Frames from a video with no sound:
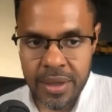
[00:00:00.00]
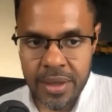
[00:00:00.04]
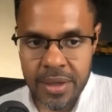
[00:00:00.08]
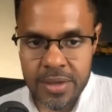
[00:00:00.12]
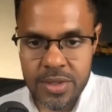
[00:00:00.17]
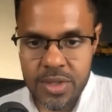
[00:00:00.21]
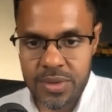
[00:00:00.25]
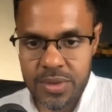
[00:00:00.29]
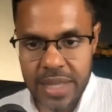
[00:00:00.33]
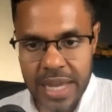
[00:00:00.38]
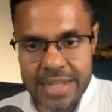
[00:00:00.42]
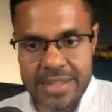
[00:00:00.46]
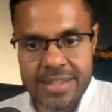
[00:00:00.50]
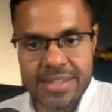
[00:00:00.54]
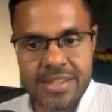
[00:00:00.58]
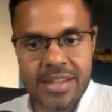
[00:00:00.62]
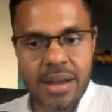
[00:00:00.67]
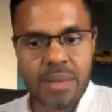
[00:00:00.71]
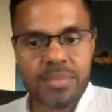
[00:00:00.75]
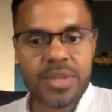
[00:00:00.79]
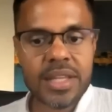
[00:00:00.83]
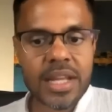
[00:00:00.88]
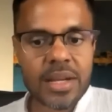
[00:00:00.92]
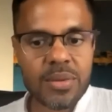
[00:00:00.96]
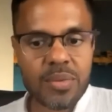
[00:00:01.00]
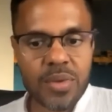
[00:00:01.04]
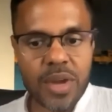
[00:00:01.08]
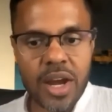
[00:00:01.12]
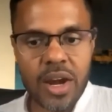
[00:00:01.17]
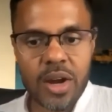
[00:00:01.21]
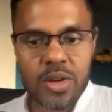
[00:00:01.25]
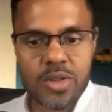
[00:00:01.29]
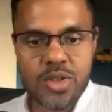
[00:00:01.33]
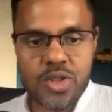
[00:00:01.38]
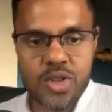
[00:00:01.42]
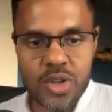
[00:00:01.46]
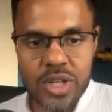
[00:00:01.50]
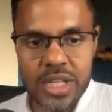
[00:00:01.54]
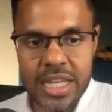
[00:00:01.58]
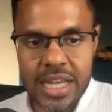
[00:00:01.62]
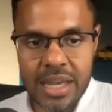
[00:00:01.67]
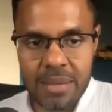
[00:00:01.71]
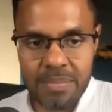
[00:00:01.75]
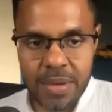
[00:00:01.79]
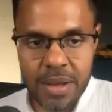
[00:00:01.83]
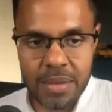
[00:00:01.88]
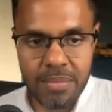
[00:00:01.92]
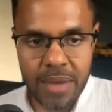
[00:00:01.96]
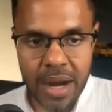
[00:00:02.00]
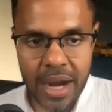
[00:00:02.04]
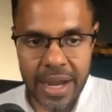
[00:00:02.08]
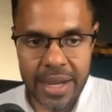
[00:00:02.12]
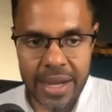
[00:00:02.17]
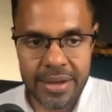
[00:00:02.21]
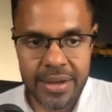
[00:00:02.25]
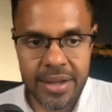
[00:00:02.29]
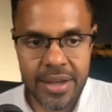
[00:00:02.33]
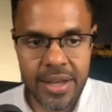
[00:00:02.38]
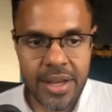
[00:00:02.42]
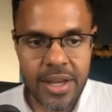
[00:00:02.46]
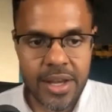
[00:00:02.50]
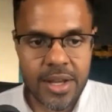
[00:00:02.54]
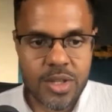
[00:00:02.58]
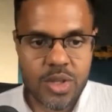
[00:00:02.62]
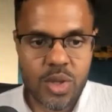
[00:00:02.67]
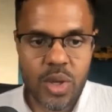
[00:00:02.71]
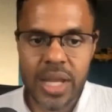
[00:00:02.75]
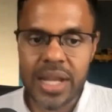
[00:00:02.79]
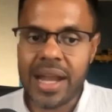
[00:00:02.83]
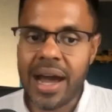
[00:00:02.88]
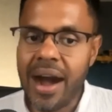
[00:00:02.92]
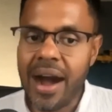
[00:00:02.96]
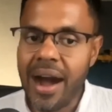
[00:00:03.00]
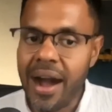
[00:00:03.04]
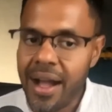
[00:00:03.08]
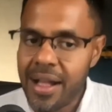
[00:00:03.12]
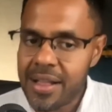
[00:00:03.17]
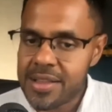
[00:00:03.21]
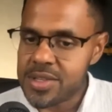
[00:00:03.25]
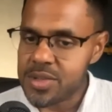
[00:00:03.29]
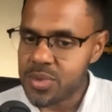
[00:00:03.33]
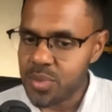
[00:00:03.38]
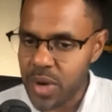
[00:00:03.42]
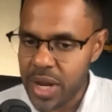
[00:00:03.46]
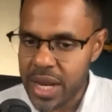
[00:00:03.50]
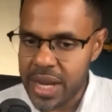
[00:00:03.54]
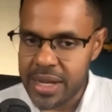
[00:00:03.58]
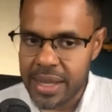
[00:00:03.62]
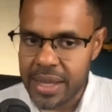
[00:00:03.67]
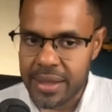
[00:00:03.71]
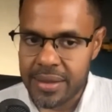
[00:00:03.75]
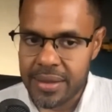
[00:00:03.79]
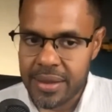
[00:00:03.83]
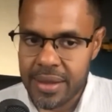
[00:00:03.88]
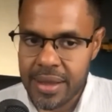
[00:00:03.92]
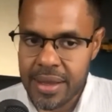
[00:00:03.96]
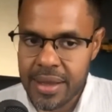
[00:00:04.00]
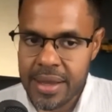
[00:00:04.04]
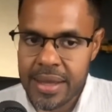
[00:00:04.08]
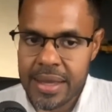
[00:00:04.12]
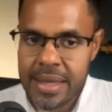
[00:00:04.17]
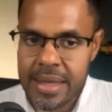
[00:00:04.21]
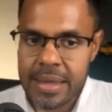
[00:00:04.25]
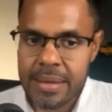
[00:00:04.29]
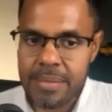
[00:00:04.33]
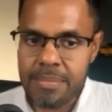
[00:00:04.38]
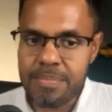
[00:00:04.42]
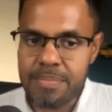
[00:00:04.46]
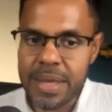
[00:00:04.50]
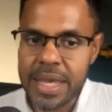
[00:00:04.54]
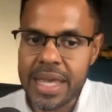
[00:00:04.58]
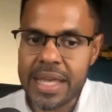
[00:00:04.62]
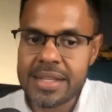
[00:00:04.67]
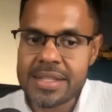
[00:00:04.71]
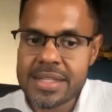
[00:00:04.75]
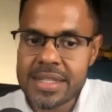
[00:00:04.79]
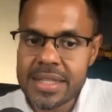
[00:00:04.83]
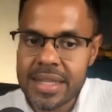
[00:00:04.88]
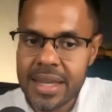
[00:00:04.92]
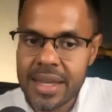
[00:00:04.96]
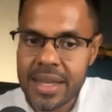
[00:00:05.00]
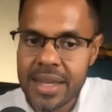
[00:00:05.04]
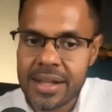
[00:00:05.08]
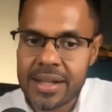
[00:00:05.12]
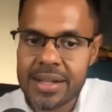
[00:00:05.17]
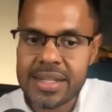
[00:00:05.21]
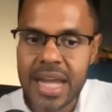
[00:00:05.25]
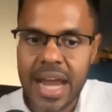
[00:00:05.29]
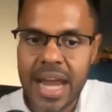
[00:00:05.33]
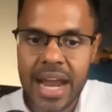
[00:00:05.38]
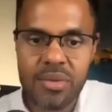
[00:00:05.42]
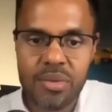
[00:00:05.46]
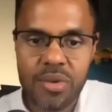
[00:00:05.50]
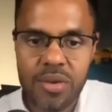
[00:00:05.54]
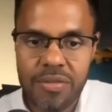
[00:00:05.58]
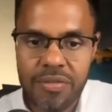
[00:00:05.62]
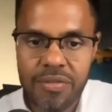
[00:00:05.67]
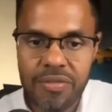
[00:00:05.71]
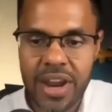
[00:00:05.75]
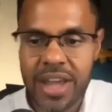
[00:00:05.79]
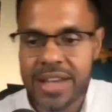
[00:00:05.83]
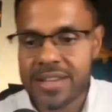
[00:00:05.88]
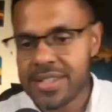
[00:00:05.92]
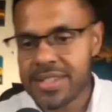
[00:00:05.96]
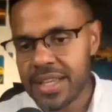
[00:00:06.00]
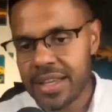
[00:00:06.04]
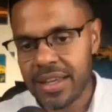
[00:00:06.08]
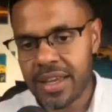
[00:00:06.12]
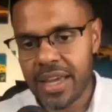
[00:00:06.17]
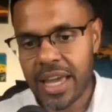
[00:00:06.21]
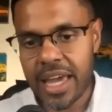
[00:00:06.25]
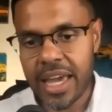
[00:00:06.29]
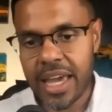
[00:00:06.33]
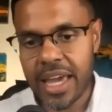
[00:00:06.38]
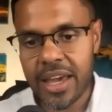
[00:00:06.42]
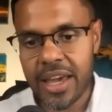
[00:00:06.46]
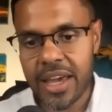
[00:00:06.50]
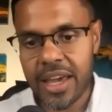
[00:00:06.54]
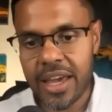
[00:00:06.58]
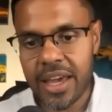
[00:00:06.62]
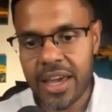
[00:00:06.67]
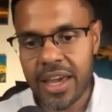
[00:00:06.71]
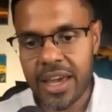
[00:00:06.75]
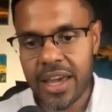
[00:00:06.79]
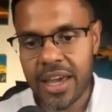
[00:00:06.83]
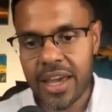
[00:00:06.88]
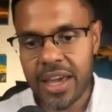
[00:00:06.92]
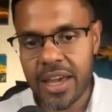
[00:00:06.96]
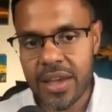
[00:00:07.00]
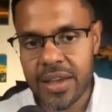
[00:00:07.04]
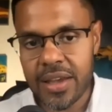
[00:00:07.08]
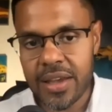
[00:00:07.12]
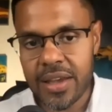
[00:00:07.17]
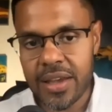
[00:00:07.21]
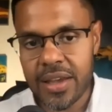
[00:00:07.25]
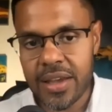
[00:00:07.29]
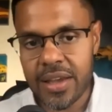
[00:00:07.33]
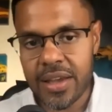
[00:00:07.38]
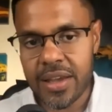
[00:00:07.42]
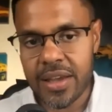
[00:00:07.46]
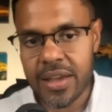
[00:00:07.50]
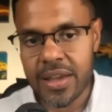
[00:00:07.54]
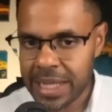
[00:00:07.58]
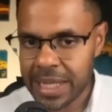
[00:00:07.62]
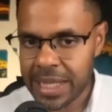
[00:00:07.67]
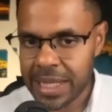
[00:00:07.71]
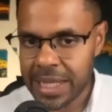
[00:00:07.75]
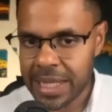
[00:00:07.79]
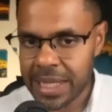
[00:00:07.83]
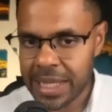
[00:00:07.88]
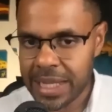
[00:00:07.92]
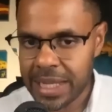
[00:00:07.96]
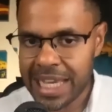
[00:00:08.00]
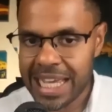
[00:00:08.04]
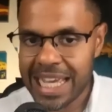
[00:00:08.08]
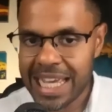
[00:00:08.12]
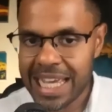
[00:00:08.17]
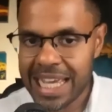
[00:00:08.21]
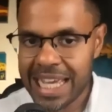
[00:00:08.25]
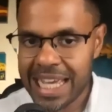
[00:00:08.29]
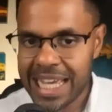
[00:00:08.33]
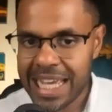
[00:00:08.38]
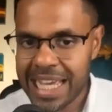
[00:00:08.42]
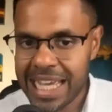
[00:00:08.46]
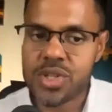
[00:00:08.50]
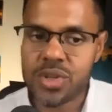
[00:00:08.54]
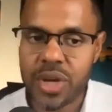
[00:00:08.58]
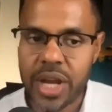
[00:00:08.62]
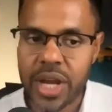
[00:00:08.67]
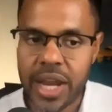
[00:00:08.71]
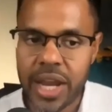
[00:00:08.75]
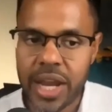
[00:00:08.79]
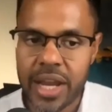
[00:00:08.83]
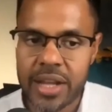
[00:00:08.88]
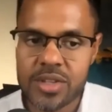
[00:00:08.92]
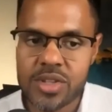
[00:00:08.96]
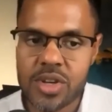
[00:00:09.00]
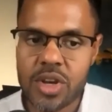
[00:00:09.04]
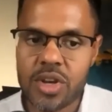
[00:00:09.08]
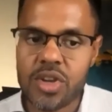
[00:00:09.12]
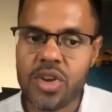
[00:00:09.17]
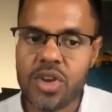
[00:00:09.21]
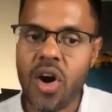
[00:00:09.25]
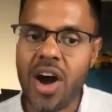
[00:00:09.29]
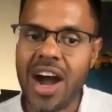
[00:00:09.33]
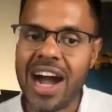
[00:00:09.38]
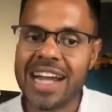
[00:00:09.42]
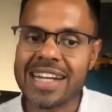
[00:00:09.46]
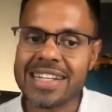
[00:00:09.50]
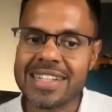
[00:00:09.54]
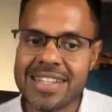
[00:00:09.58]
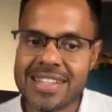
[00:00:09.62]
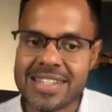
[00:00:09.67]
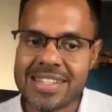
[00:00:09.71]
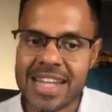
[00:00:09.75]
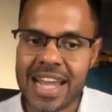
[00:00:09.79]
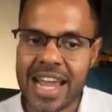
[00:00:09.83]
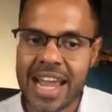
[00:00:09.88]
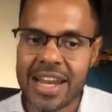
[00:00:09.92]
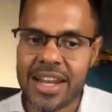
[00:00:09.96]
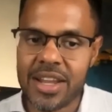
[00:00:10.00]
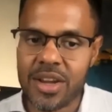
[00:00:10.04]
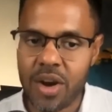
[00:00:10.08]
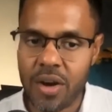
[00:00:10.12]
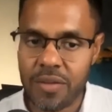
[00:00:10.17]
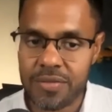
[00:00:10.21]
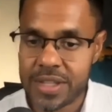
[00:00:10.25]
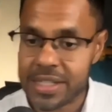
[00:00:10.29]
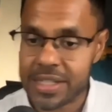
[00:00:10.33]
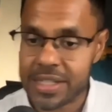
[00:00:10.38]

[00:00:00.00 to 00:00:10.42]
So that's something that we all should keep in mind. So in IELTS reading, being skilled at rephrasing is crucial. It demonstrates your understanding of the